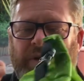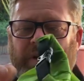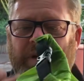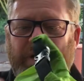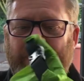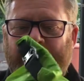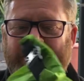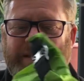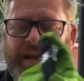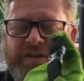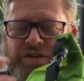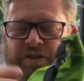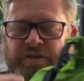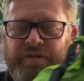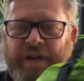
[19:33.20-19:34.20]
in the
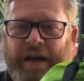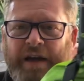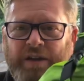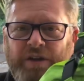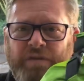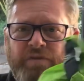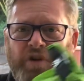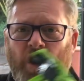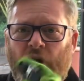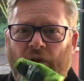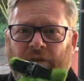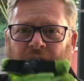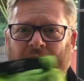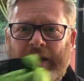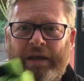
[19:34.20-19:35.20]
centre of that, you've got
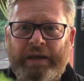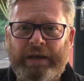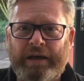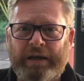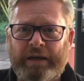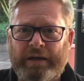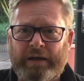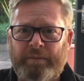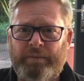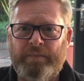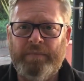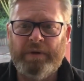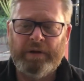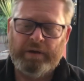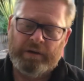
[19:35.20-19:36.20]
the
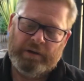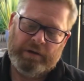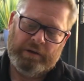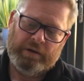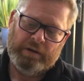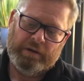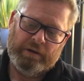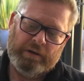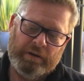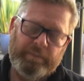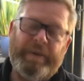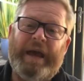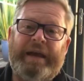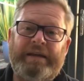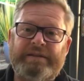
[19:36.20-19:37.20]

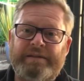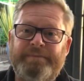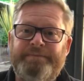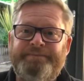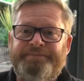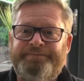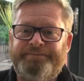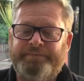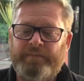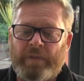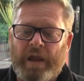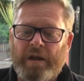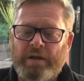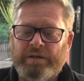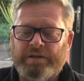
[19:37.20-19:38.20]
pegs.
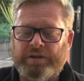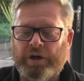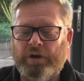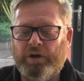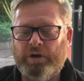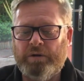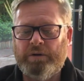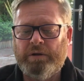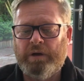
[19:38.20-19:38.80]
So